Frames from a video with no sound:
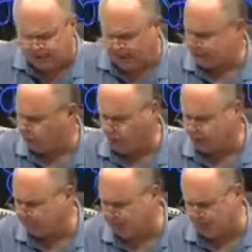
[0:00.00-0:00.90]
It
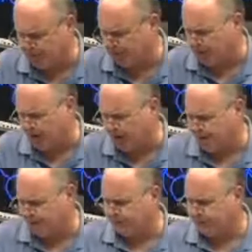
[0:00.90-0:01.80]
costs people their
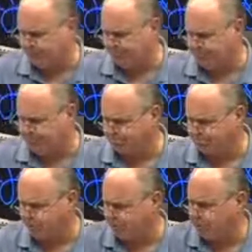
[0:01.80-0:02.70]
lives.
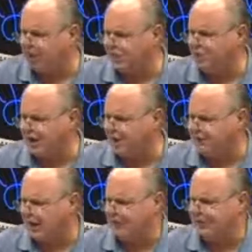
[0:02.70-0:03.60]
So did the health
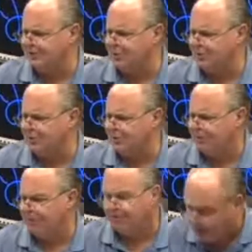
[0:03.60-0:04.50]
care industry, Mr.
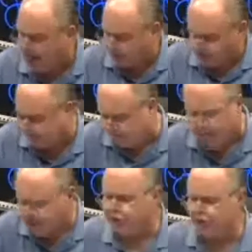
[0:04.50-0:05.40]
Limbaugh. Fine, okay, fine.
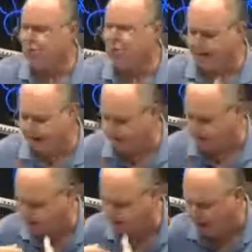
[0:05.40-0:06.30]
You want to make
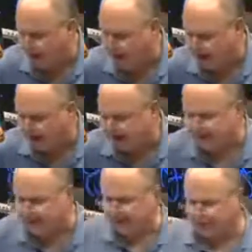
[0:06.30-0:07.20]
everybody buy
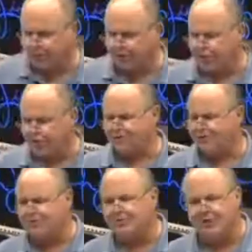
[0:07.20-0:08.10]
health insurance,
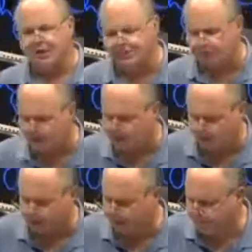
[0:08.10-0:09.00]
Mr. Castrati,
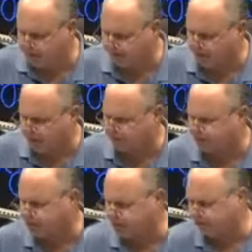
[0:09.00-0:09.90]
we're going to pass a law that
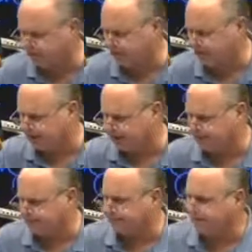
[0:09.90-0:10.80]
says you have to buy a
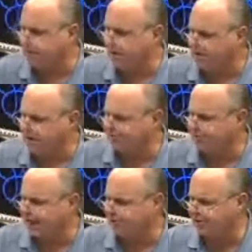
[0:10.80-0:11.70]
gun. It's
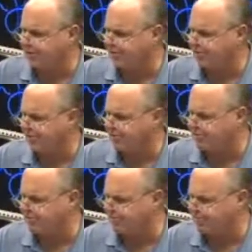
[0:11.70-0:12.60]
not the same
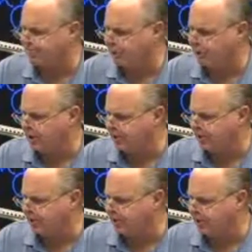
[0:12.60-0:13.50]
thing, Mr. Limbaugh.
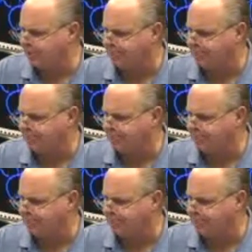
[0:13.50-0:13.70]
Guns kill.